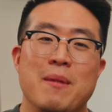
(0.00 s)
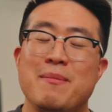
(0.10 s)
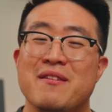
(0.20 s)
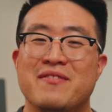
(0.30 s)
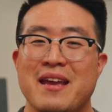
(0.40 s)

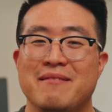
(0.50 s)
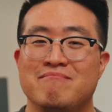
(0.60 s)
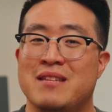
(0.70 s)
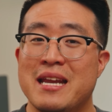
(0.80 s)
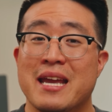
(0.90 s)
Maybe if they
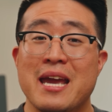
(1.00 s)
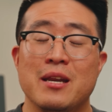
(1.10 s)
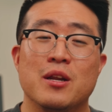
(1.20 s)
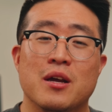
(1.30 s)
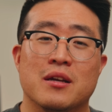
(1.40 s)

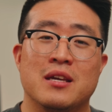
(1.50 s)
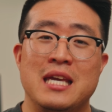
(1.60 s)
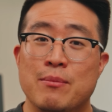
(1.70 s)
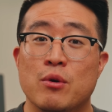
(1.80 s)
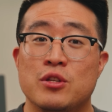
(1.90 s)
dedicated a
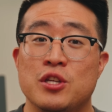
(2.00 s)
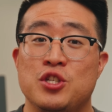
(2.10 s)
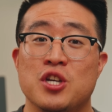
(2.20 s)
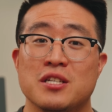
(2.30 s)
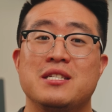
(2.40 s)
keyboard to
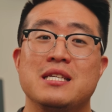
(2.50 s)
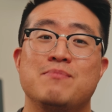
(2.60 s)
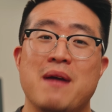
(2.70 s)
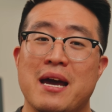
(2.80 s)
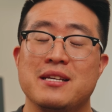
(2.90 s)
just this
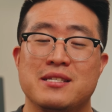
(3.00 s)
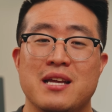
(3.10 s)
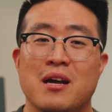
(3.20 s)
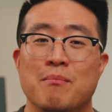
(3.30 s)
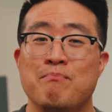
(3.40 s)
mounting
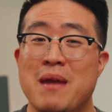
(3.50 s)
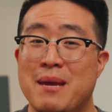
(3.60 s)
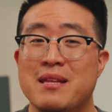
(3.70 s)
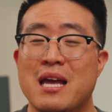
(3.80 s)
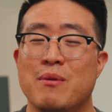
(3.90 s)
style,
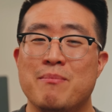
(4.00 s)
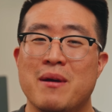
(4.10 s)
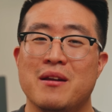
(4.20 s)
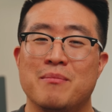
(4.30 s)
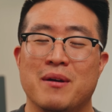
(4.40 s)
maybe that'll be
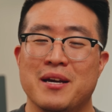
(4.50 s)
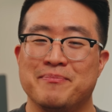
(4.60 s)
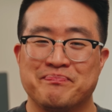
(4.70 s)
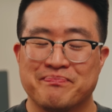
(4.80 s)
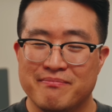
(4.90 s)
better, but
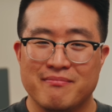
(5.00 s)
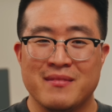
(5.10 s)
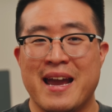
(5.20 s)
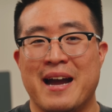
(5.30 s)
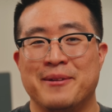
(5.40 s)
yeah.